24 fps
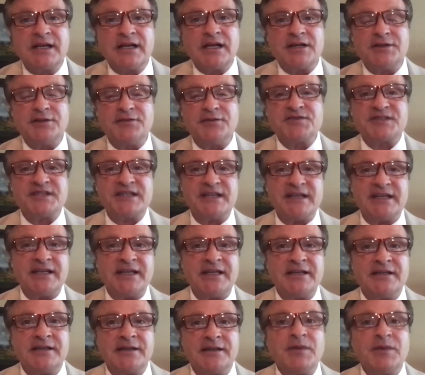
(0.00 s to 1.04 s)
You've
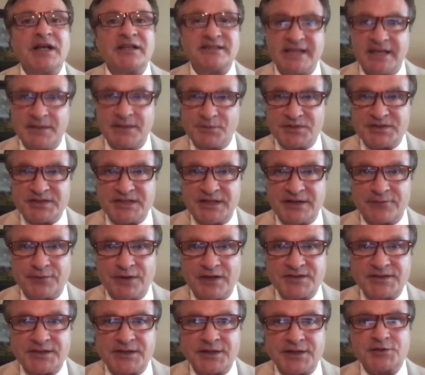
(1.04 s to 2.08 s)
seen about 10% of
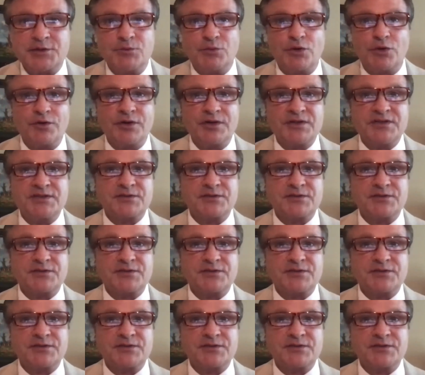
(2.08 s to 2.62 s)
residential mortgages